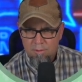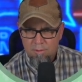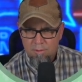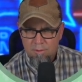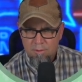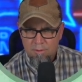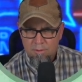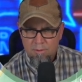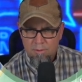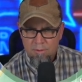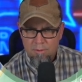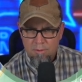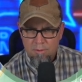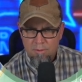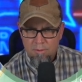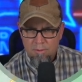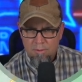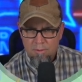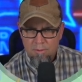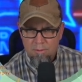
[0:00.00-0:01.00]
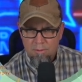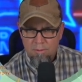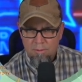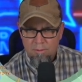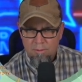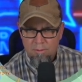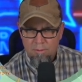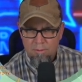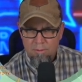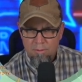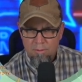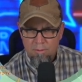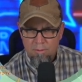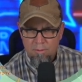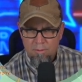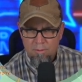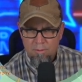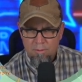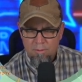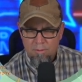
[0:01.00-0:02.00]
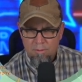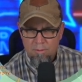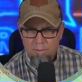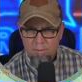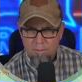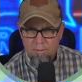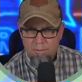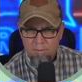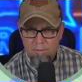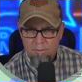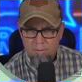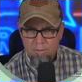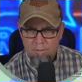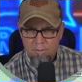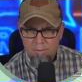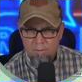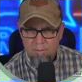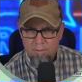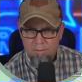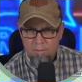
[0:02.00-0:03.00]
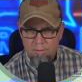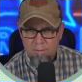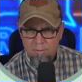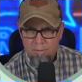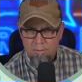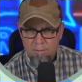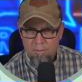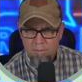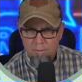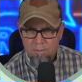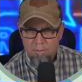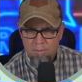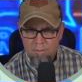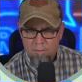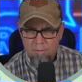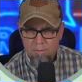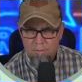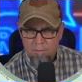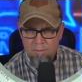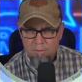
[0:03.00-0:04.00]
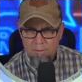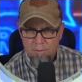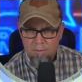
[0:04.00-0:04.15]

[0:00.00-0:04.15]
(silence)